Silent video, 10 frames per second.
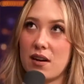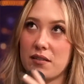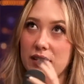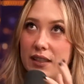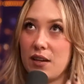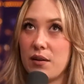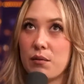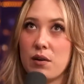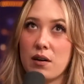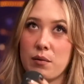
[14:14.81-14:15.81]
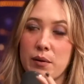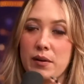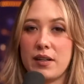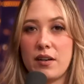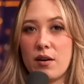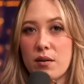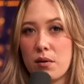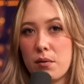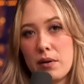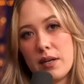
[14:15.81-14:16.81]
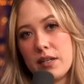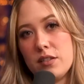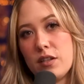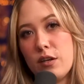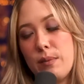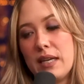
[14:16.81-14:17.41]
not really knowing where we were going to go or what we were going to do,